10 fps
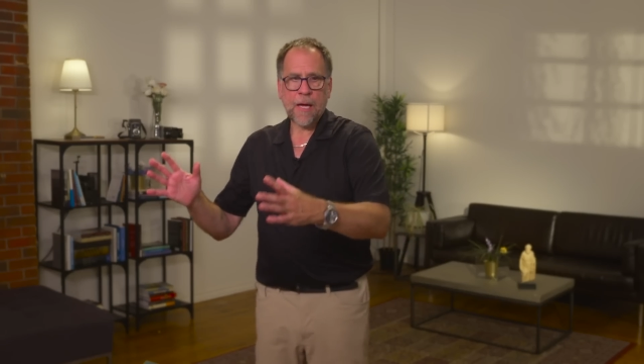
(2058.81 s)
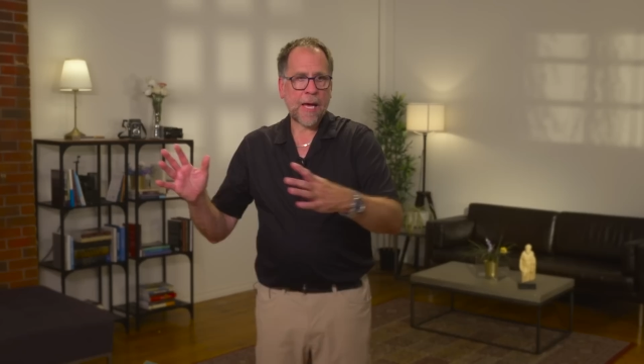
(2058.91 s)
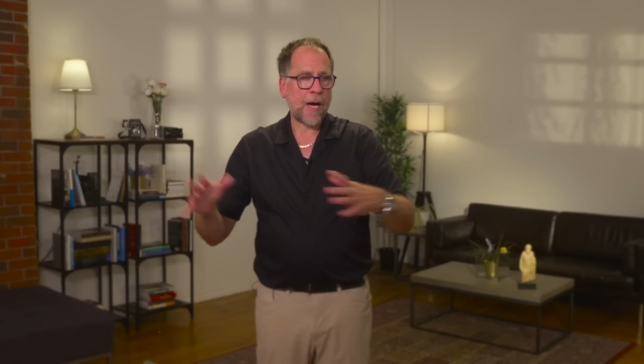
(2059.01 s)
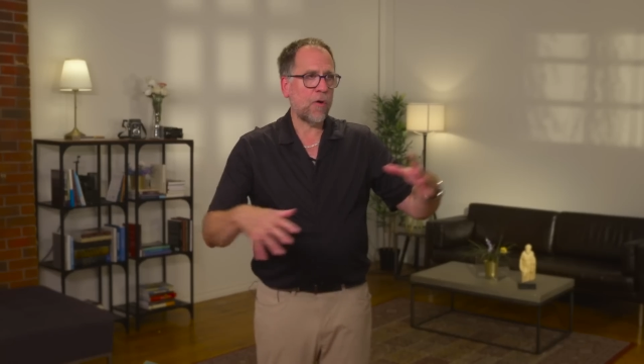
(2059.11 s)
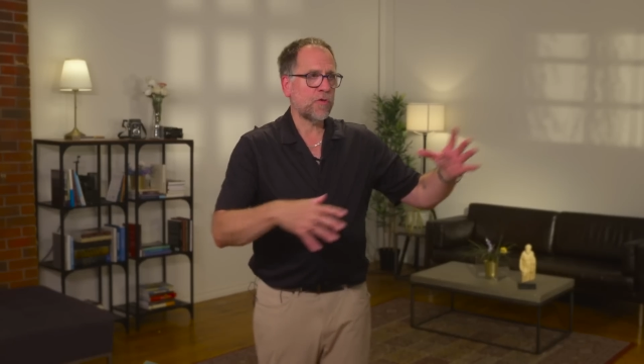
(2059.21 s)

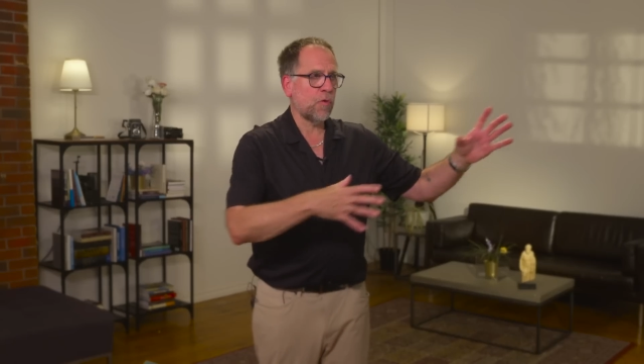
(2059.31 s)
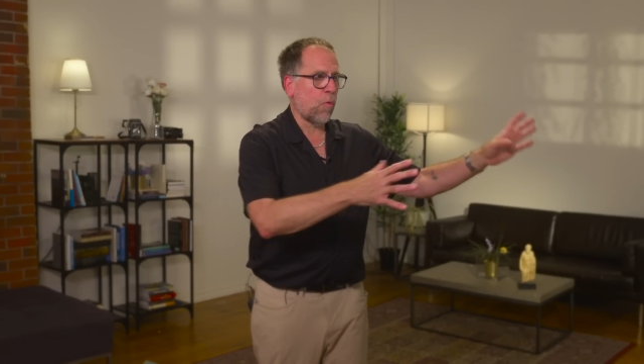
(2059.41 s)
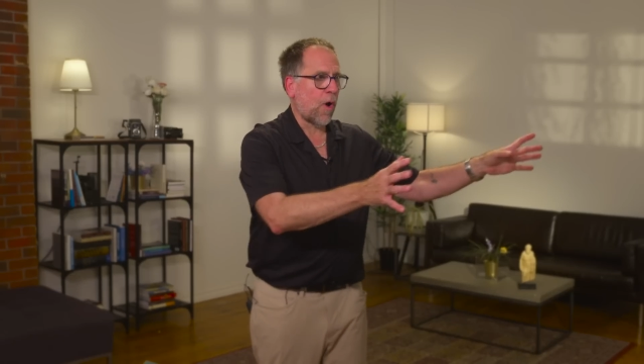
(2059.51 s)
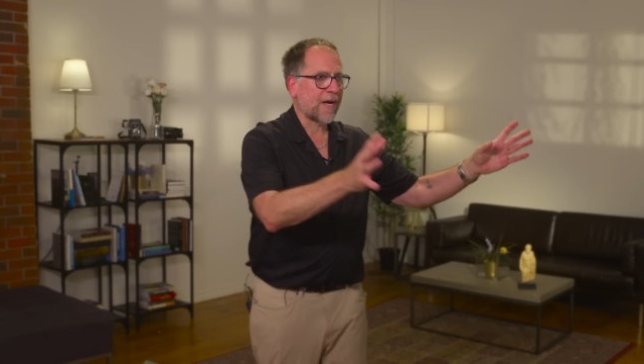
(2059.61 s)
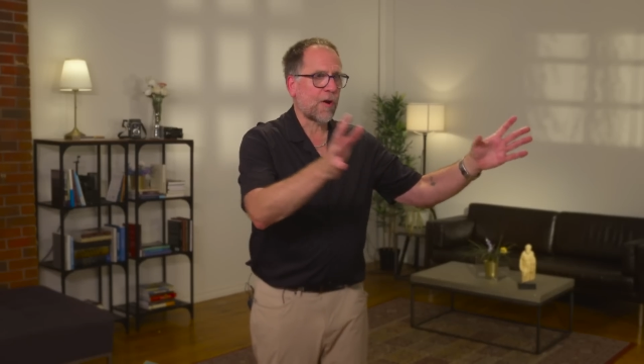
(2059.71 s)
how to
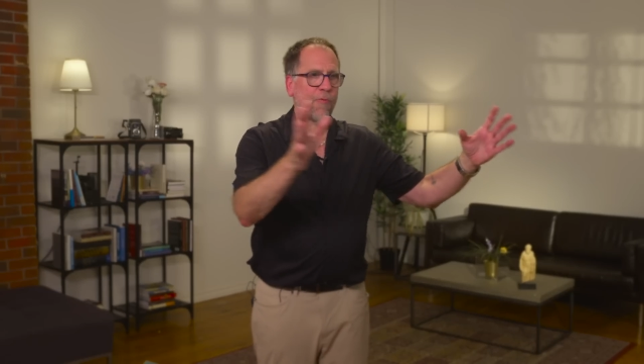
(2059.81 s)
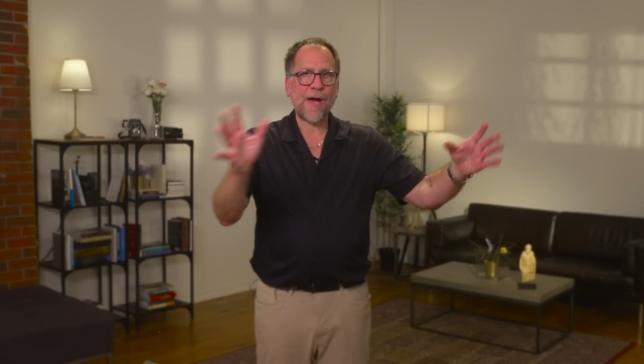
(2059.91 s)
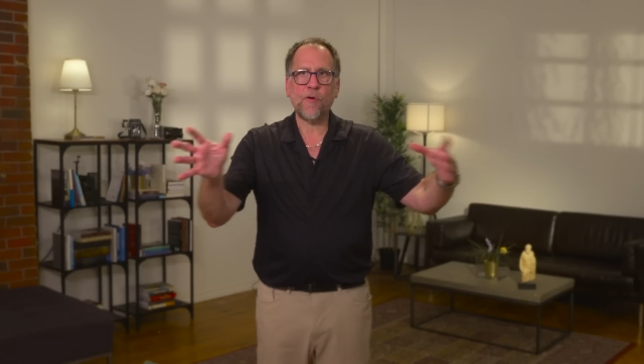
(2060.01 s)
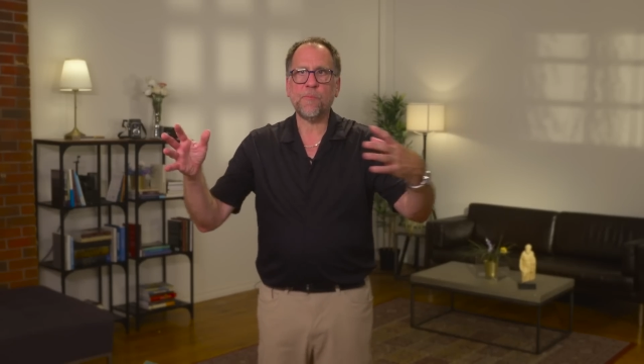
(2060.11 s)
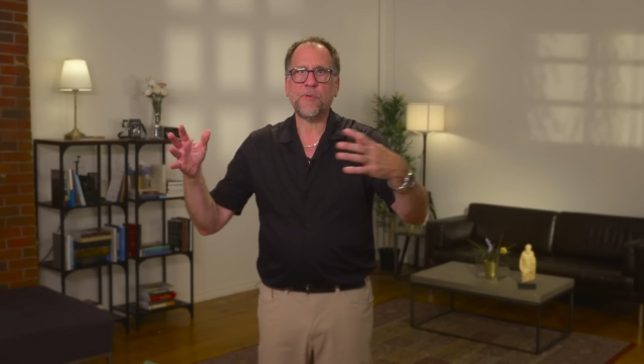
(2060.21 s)
walk
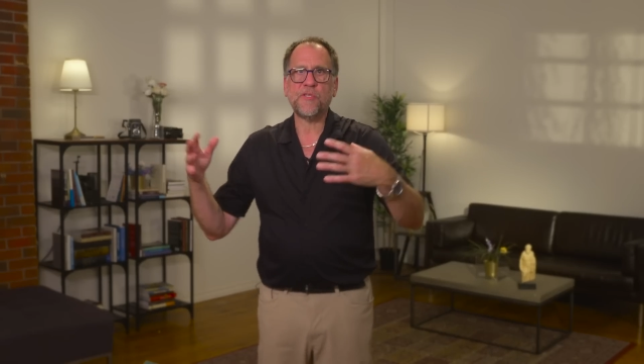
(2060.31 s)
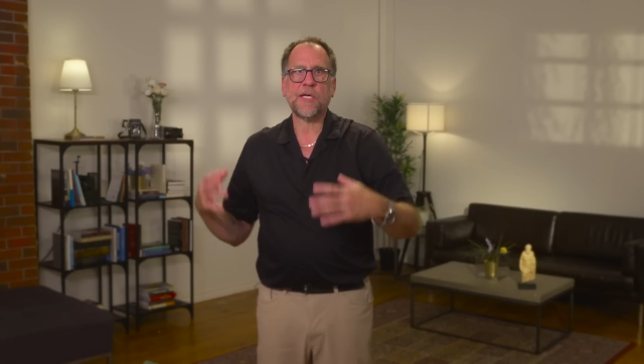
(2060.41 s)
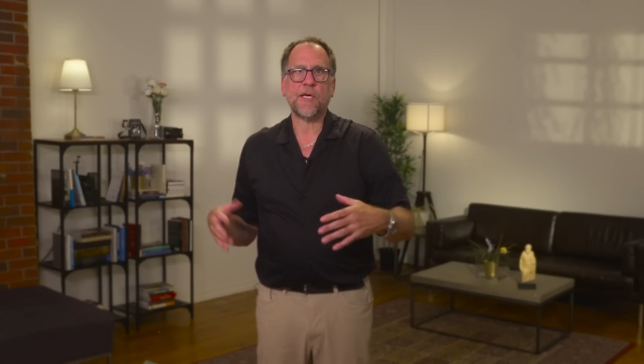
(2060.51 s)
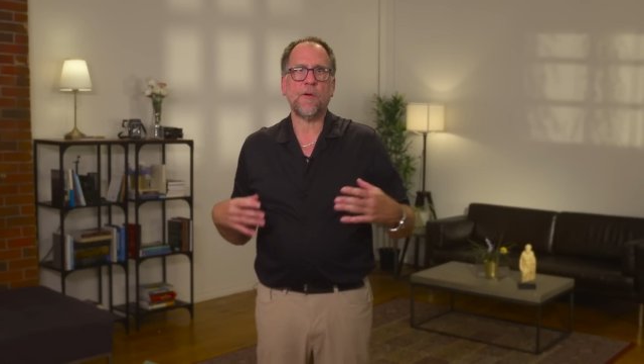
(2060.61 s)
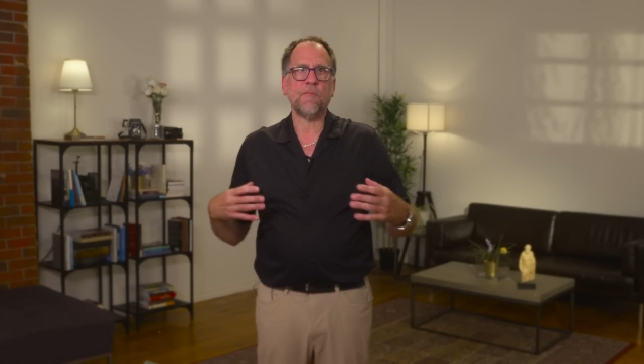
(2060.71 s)
around in
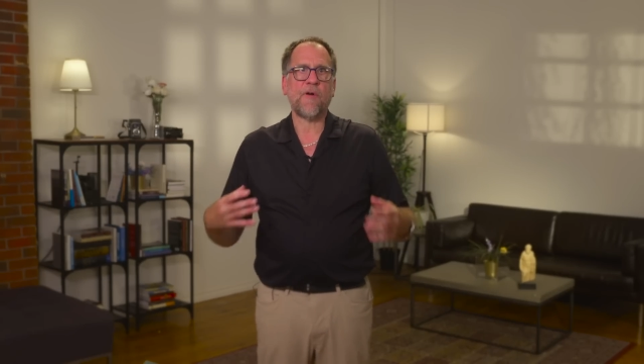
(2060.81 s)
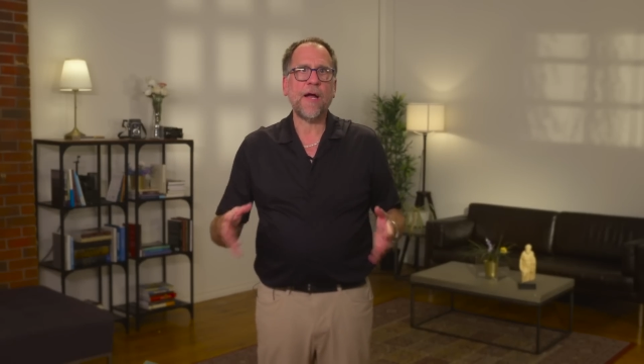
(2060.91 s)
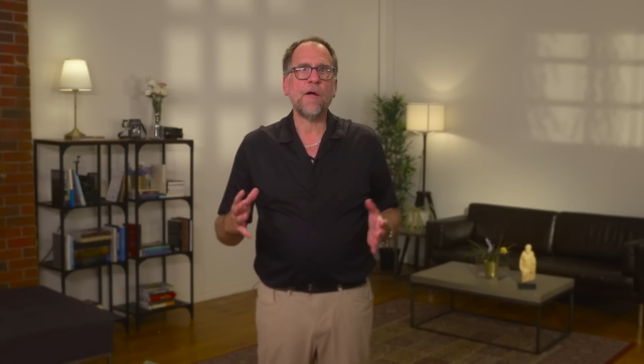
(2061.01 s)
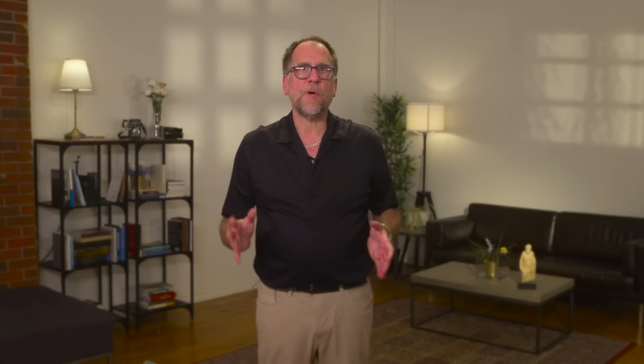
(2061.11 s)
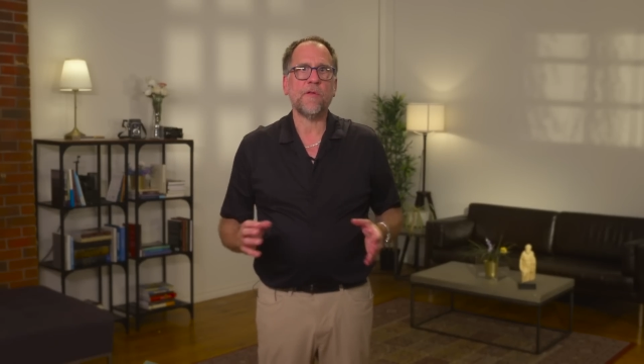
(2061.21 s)
particular
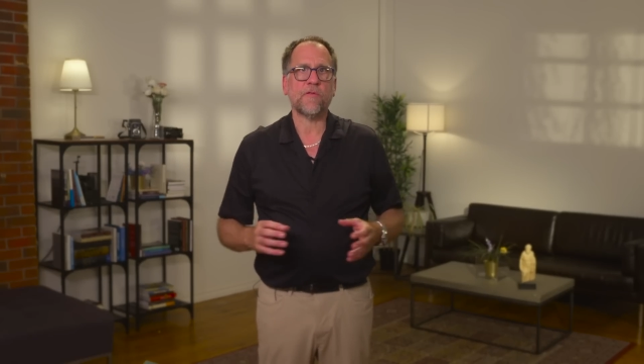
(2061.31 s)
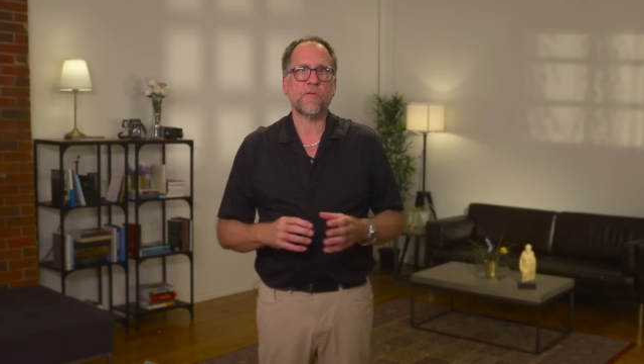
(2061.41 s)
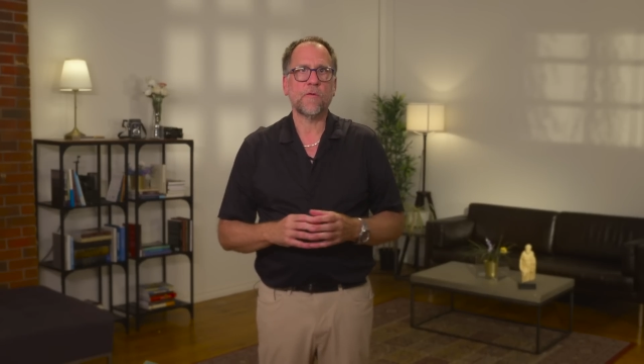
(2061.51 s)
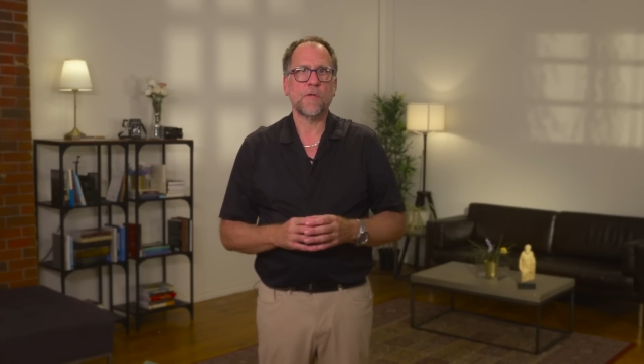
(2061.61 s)
environments.